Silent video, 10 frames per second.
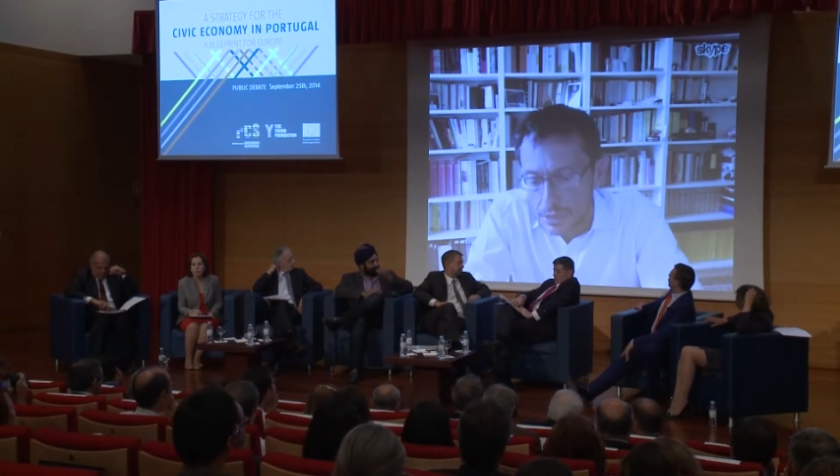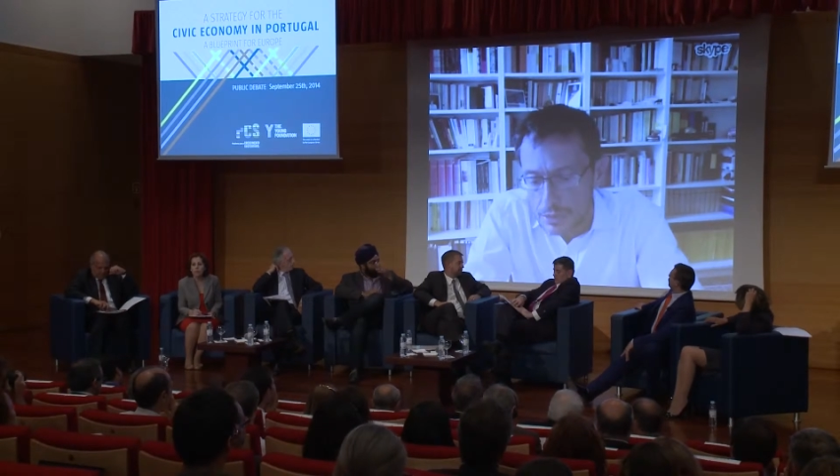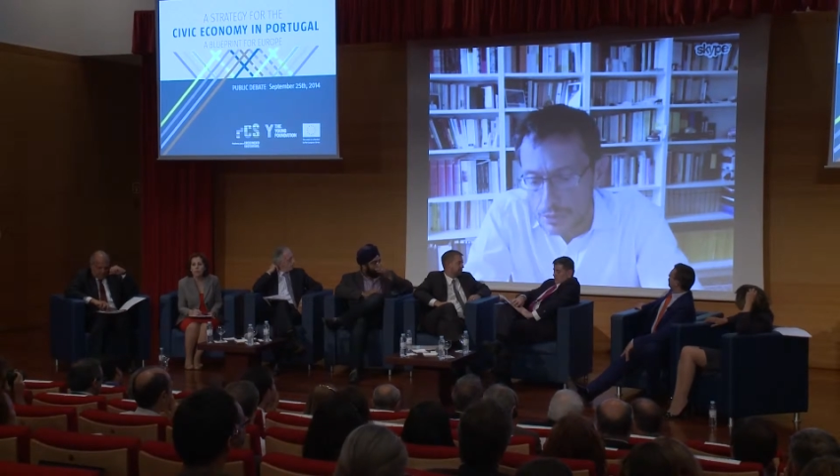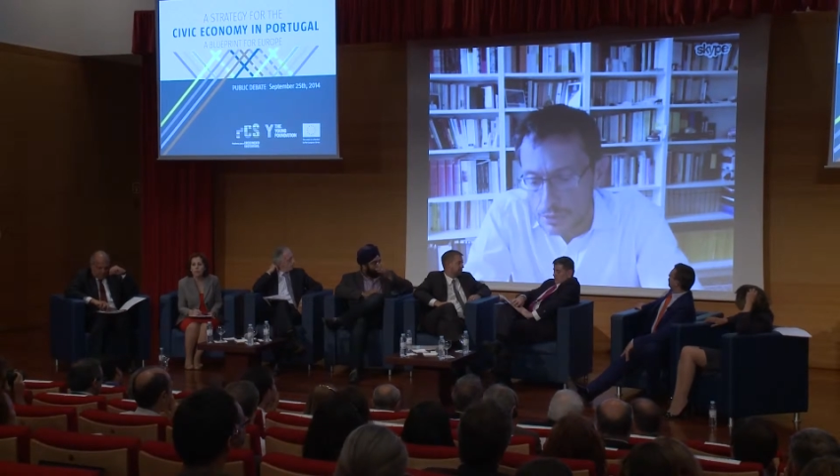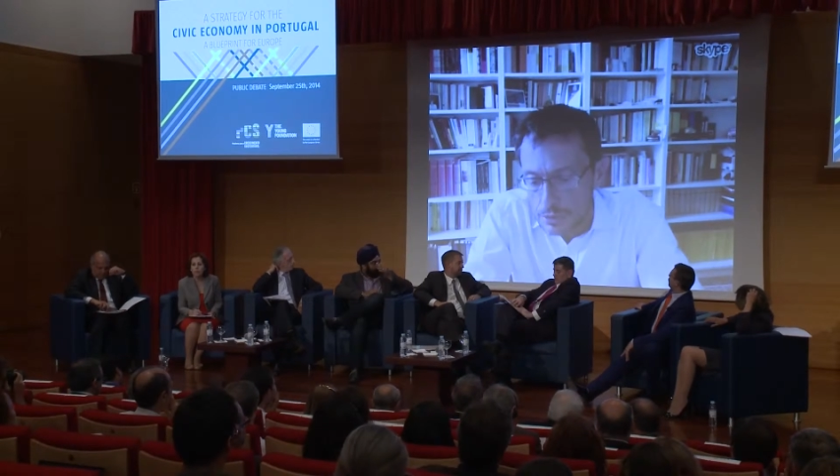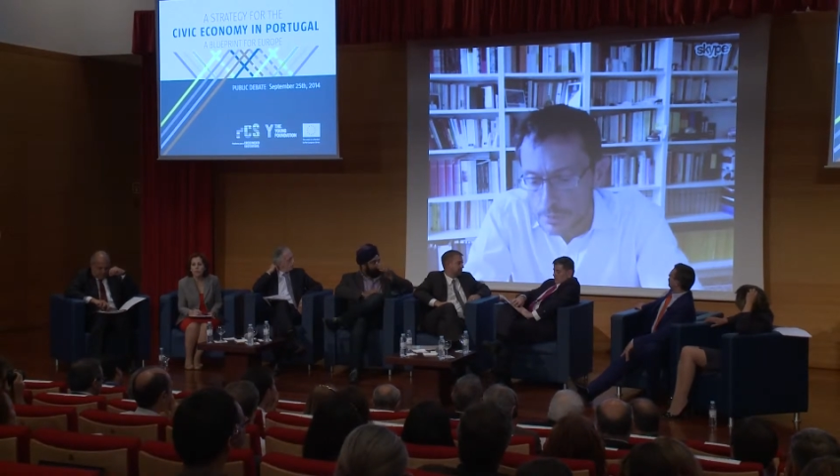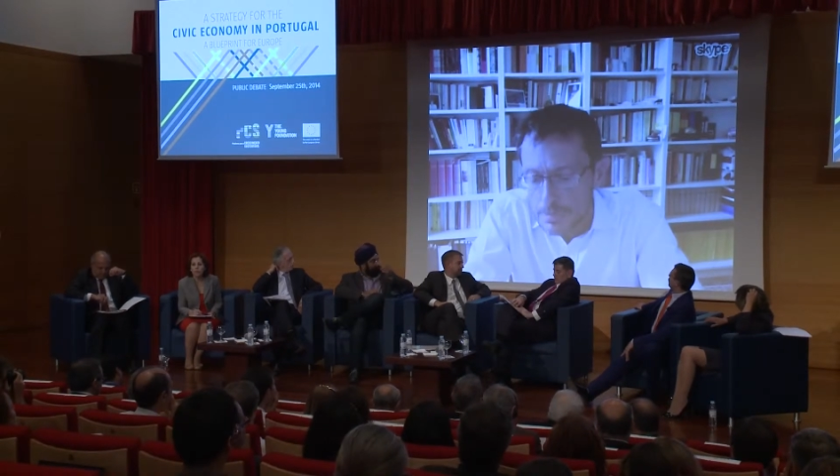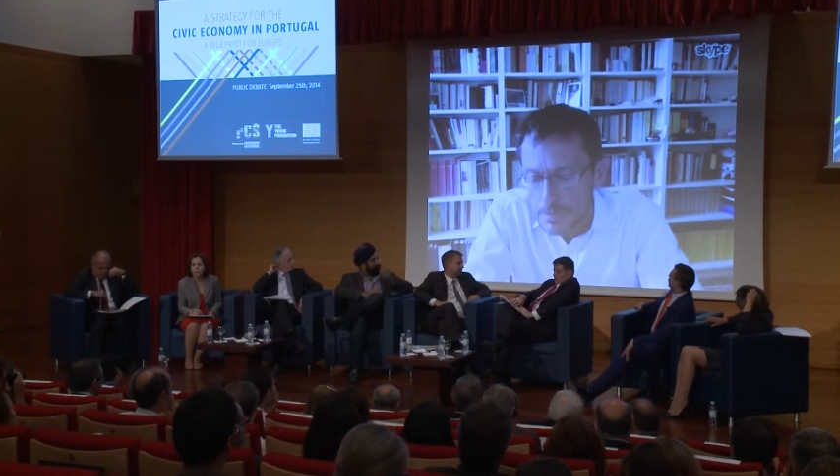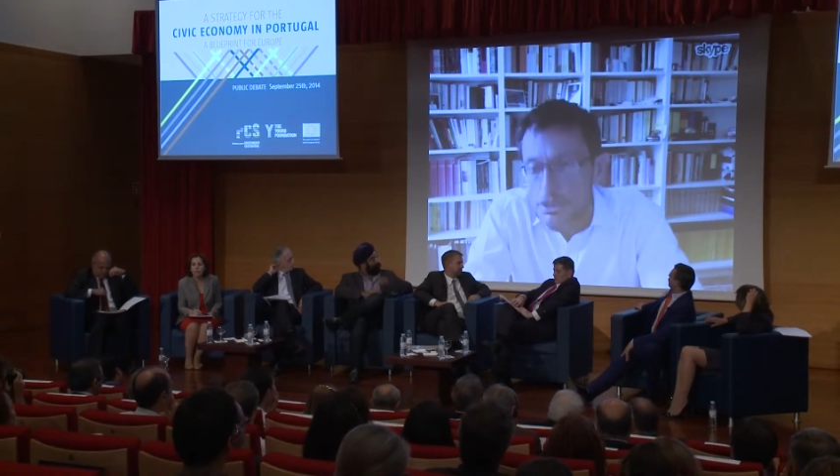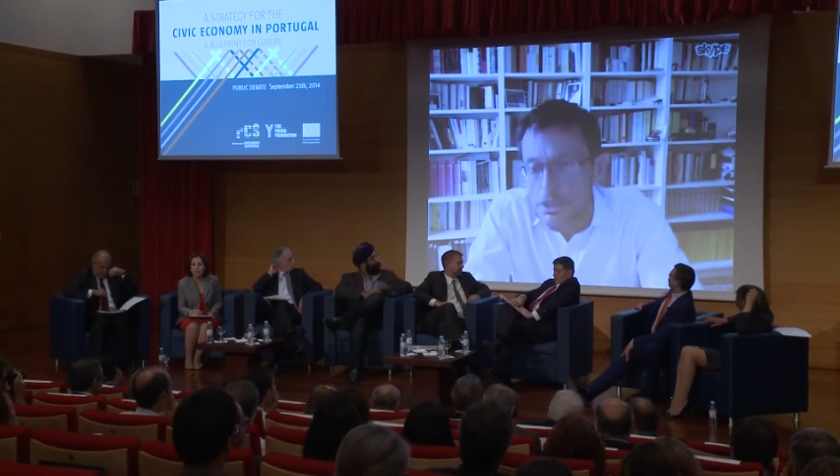to the
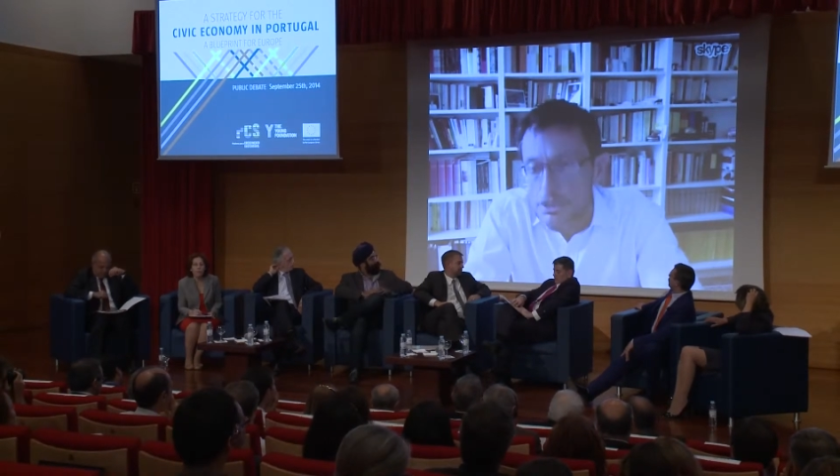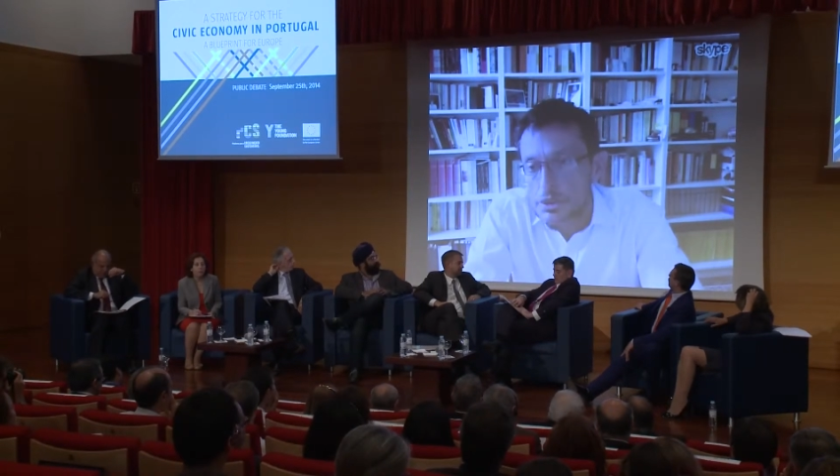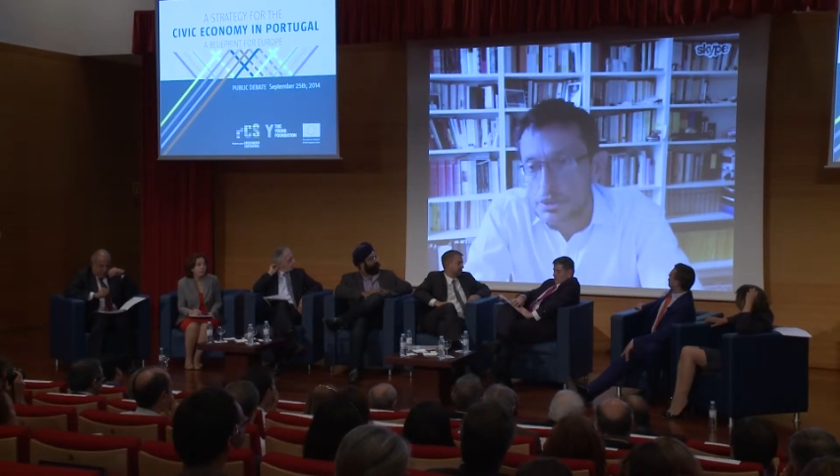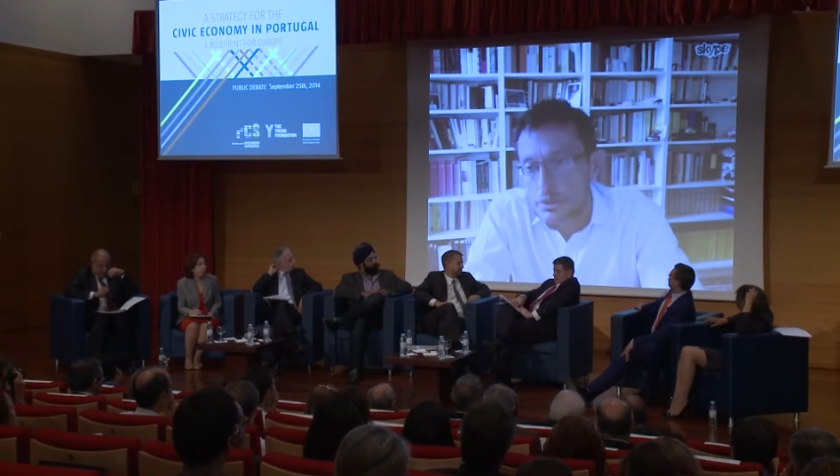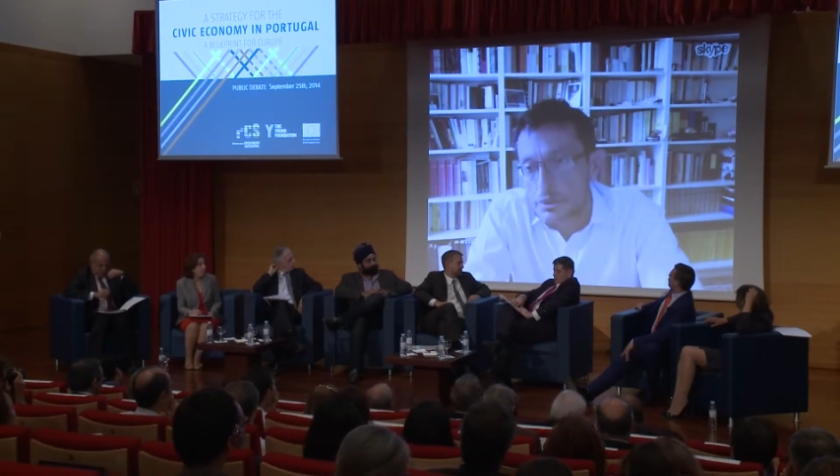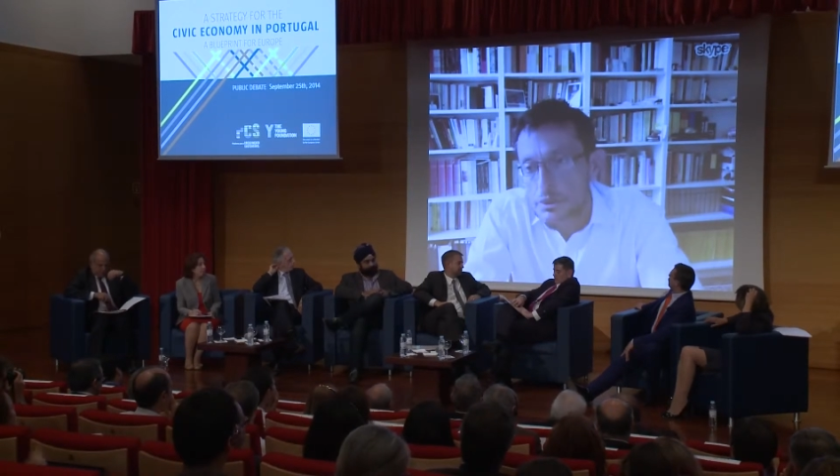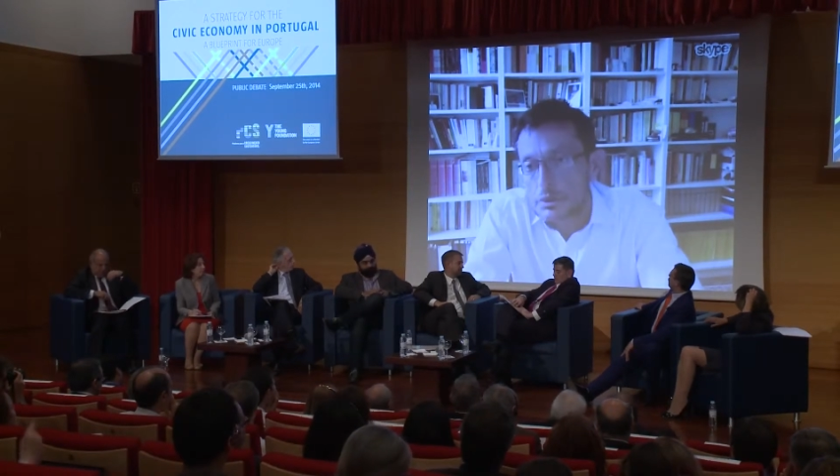Minister